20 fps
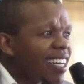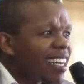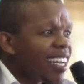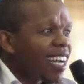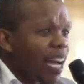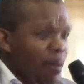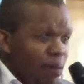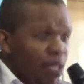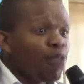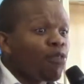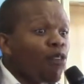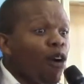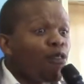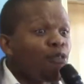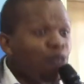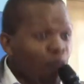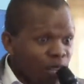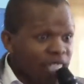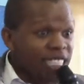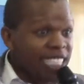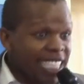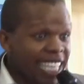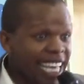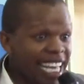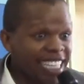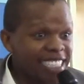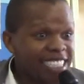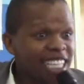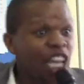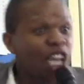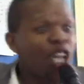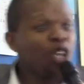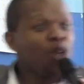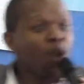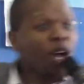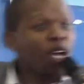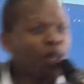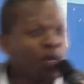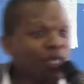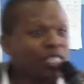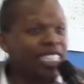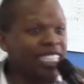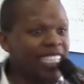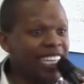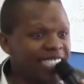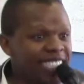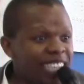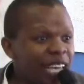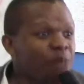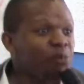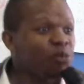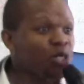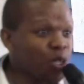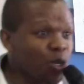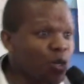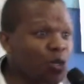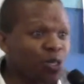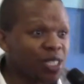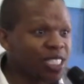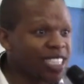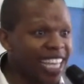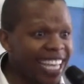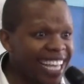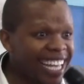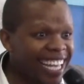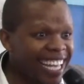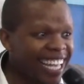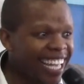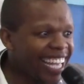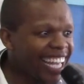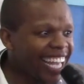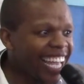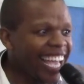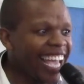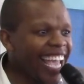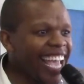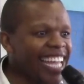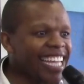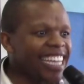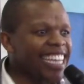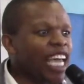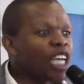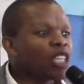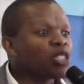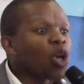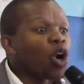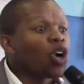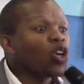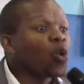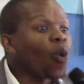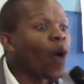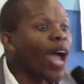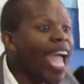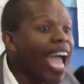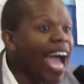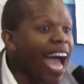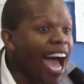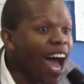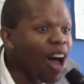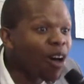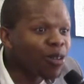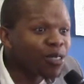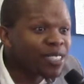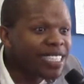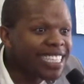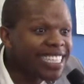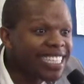I mean, for 40 years, you are using the same shoes, eh? and they don't wear out.